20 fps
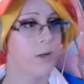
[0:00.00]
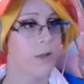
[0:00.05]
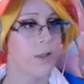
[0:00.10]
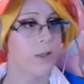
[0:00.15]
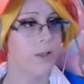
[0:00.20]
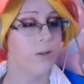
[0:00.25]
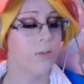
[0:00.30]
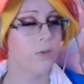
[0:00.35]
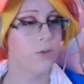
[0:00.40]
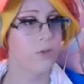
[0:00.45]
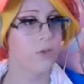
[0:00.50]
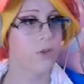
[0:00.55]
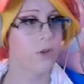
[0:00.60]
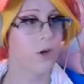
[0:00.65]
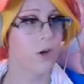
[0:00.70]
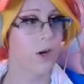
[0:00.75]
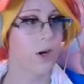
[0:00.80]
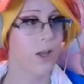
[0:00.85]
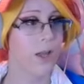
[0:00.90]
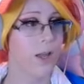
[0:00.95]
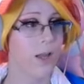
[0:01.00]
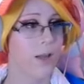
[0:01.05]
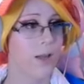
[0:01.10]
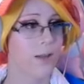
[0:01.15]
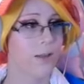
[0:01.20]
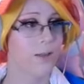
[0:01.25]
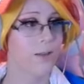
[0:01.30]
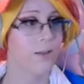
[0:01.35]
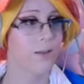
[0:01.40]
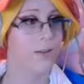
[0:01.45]
at them
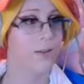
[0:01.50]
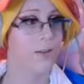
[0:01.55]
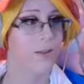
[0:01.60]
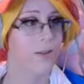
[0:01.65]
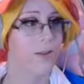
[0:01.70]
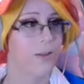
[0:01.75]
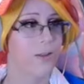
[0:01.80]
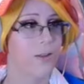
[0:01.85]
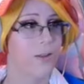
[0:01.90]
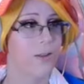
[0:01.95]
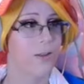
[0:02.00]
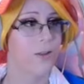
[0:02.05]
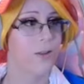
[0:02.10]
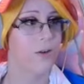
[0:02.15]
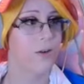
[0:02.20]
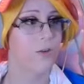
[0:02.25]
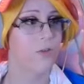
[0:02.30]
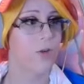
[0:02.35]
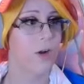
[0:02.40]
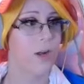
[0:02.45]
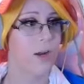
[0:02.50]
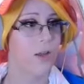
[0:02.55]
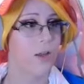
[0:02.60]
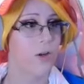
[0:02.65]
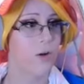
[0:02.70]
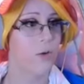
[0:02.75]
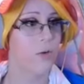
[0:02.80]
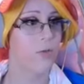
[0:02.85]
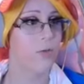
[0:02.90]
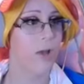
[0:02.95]
scurrying! They're trying to
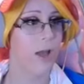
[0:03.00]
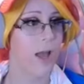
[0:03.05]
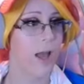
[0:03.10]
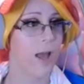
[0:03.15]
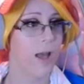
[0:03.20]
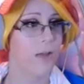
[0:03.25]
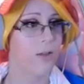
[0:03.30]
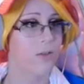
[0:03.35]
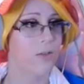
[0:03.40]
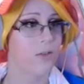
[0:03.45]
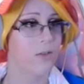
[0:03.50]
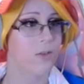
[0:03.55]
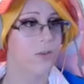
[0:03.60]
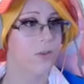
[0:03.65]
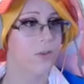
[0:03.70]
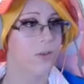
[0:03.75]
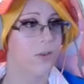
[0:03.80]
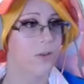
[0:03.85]
go fast!